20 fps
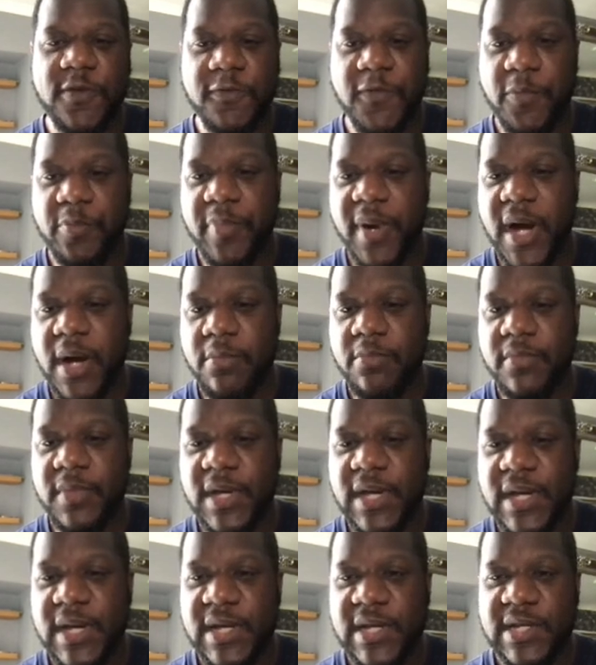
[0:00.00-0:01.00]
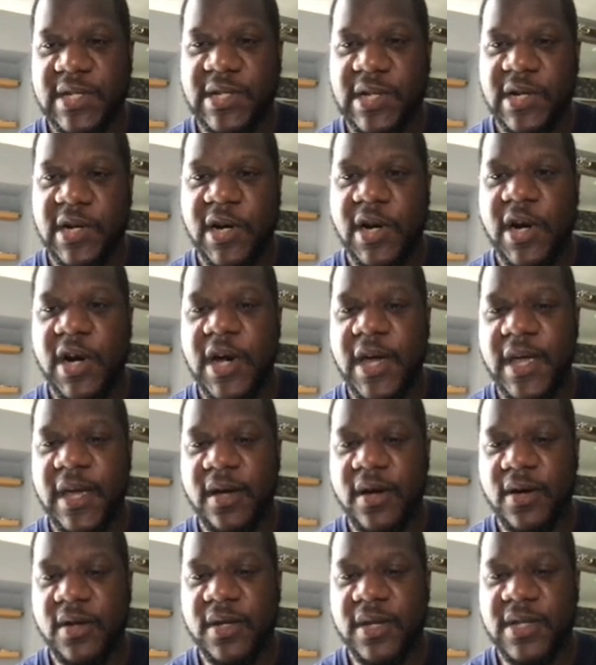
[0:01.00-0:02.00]
for pump is a lot
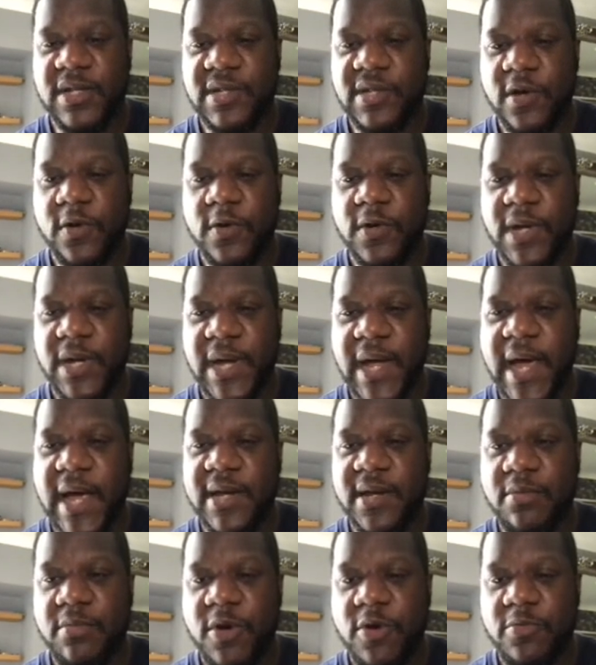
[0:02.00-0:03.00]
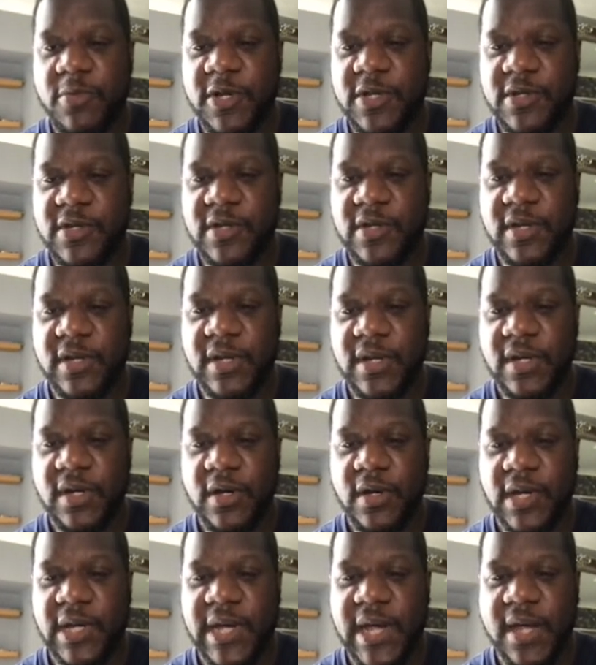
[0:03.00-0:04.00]
higher on this token at the moment,
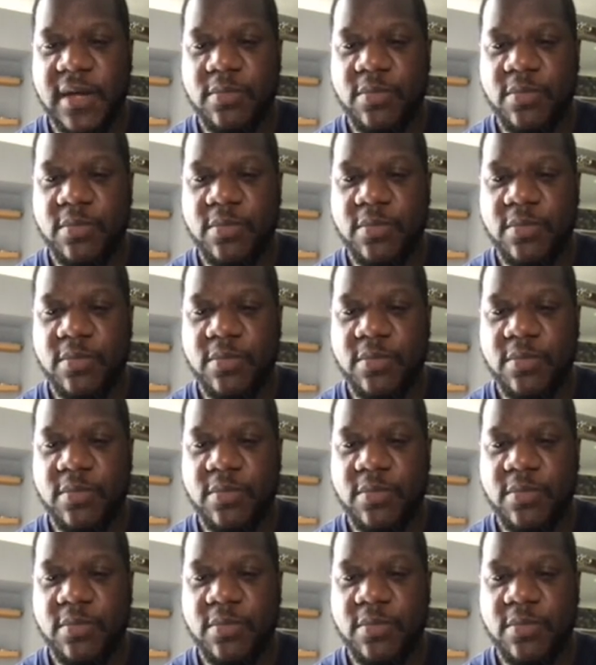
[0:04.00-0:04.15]
okay.